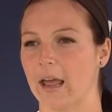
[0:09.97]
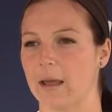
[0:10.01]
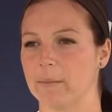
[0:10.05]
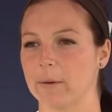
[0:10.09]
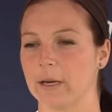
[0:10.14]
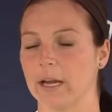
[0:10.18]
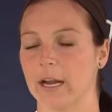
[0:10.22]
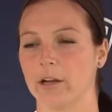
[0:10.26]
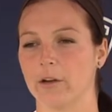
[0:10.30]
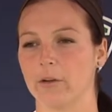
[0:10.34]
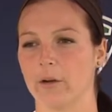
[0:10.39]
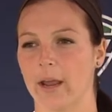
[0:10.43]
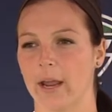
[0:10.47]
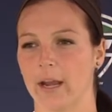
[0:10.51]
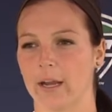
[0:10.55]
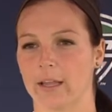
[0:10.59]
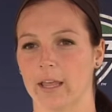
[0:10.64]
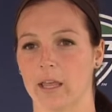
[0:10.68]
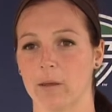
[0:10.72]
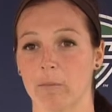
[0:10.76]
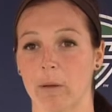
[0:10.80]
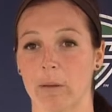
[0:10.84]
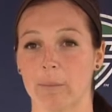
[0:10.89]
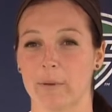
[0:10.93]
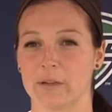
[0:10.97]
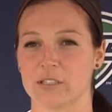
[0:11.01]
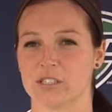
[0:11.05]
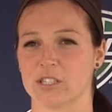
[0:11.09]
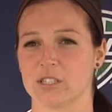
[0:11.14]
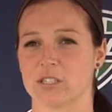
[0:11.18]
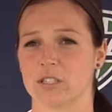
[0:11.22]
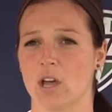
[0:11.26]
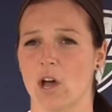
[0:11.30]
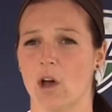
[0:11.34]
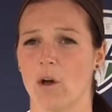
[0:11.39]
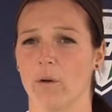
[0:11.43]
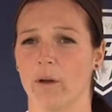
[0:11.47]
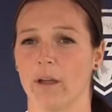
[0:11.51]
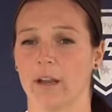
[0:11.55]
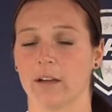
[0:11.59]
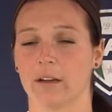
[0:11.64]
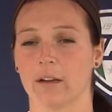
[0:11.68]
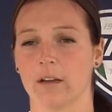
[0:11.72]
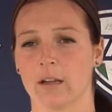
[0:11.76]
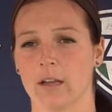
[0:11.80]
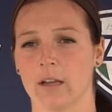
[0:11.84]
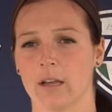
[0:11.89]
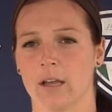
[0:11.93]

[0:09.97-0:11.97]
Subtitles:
I mean, I knew I had to keep my pitches low and